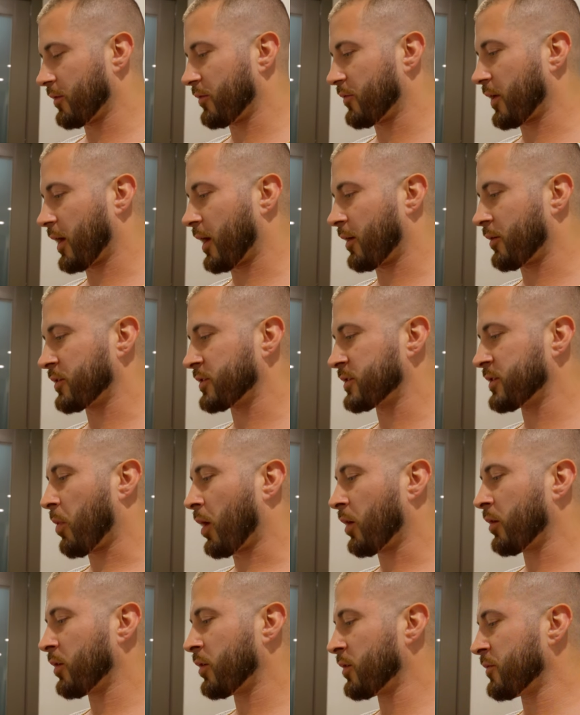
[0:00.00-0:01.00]
flowers.
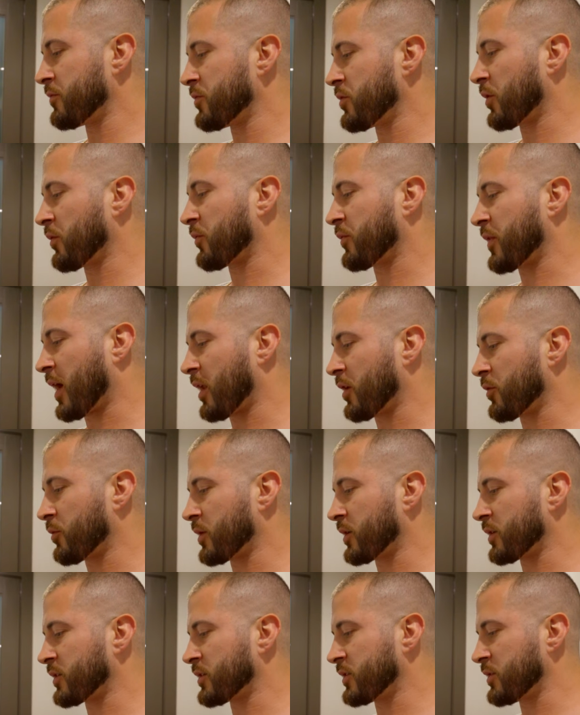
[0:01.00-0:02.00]
Part of your
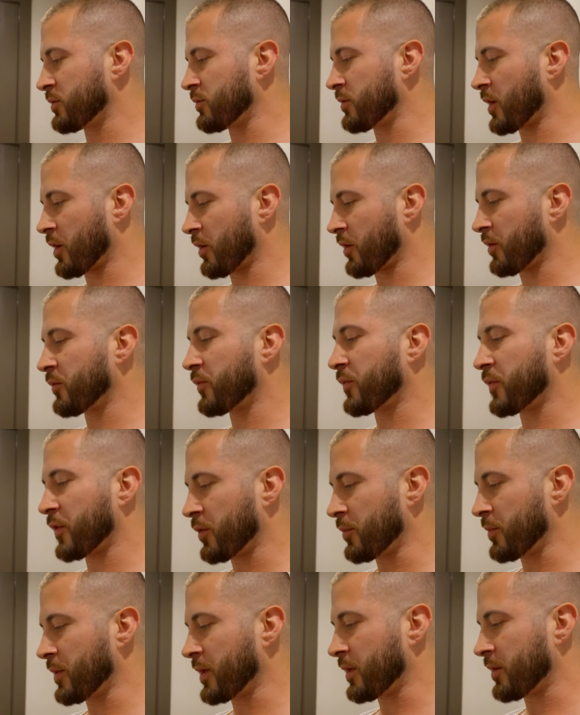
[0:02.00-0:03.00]
followers to learn
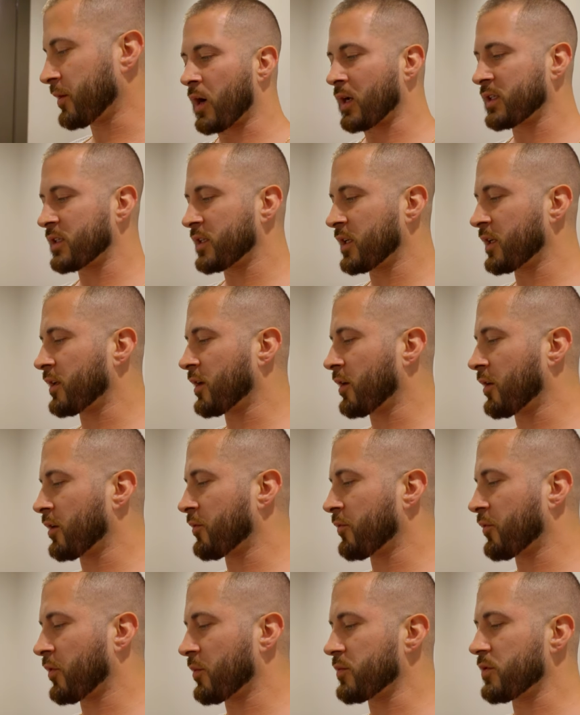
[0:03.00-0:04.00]
filming. Watching and
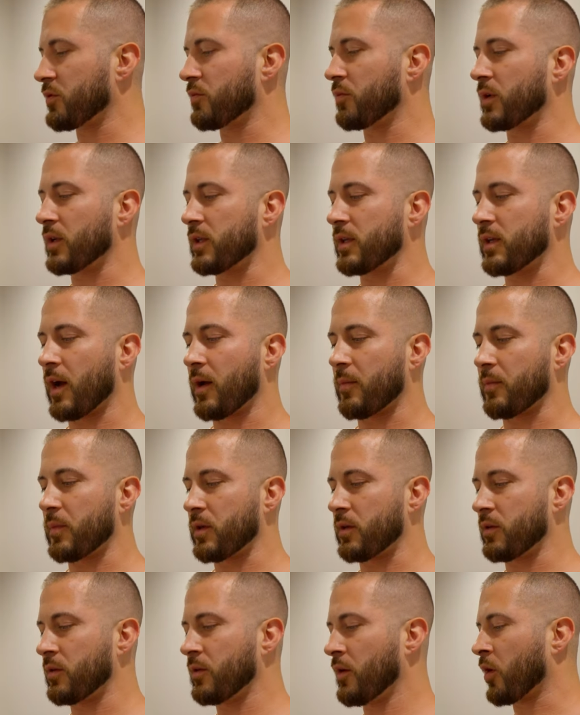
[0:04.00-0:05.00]
learning from you really got
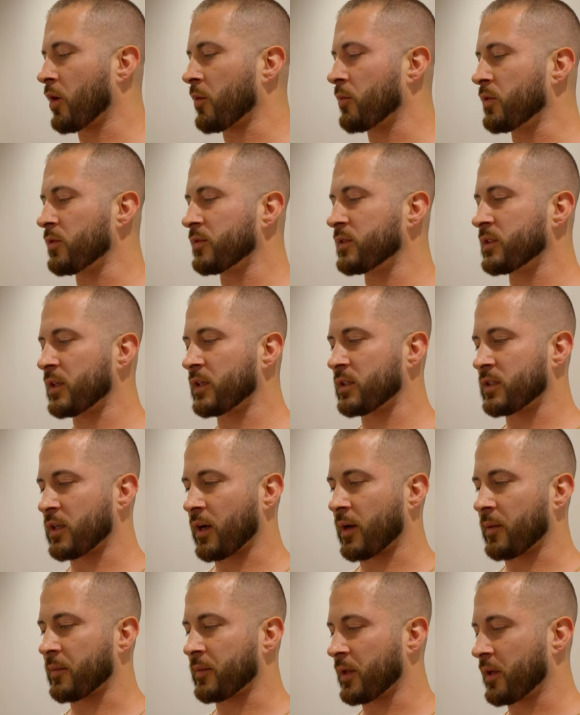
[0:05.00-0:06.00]
me want to move to the
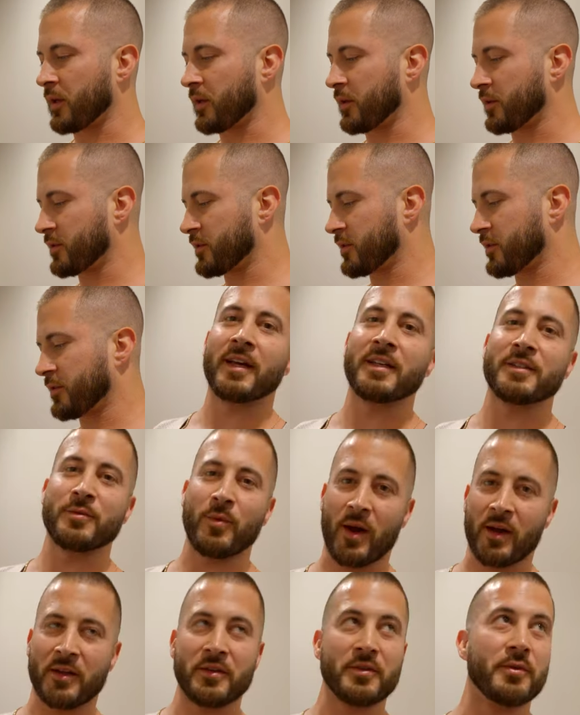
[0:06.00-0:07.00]
top. Thanks. That's
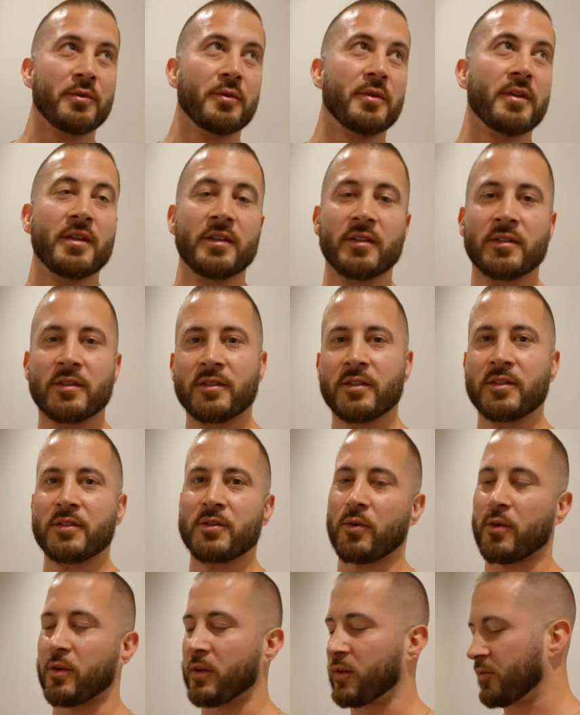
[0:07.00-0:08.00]
why I do these
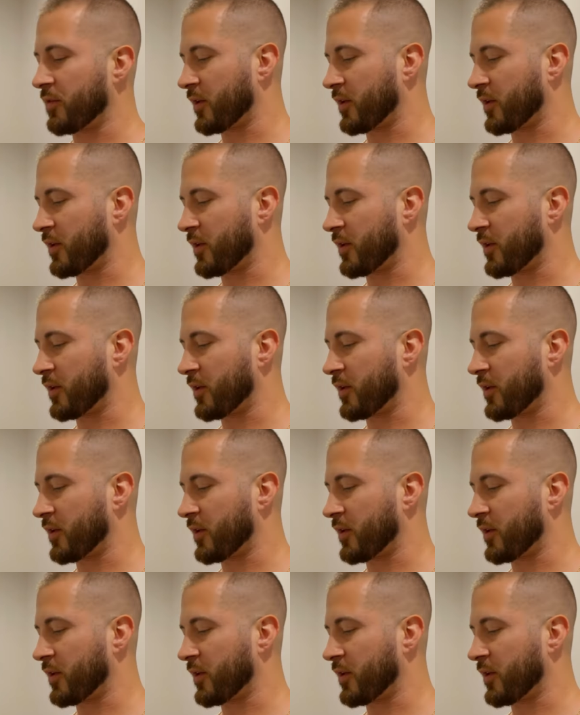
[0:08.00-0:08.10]
tutorial